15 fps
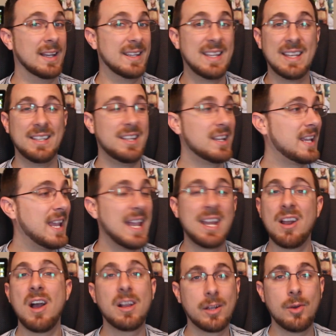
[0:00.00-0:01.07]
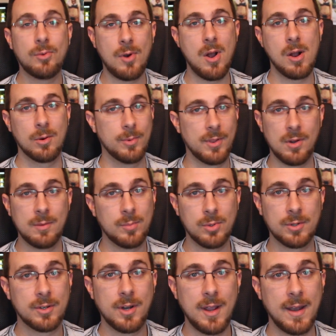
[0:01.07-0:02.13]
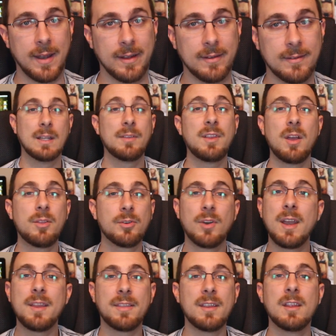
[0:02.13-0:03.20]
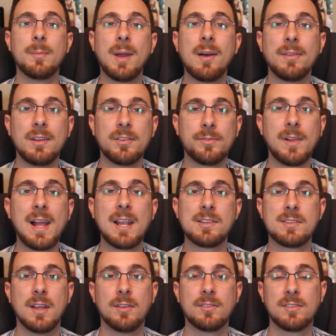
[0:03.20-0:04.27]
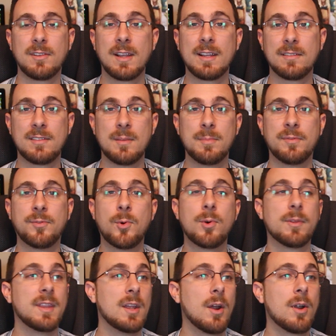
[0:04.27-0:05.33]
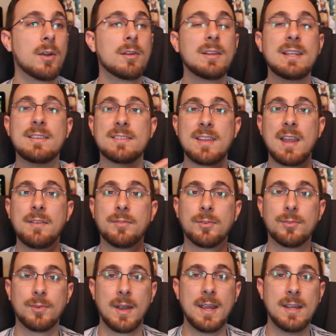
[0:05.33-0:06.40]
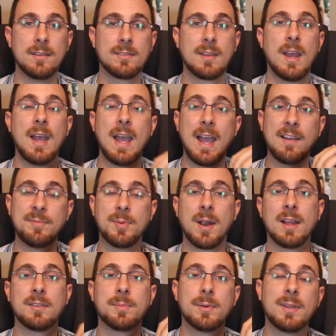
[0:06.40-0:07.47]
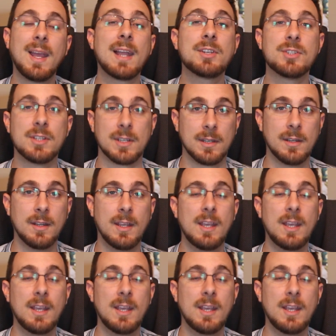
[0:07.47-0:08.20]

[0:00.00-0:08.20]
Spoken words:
Again, you cannot go wrong with onboard credit. Now, the other great thing about these flash sales is, like I said before, the Early Saver rates have price protection.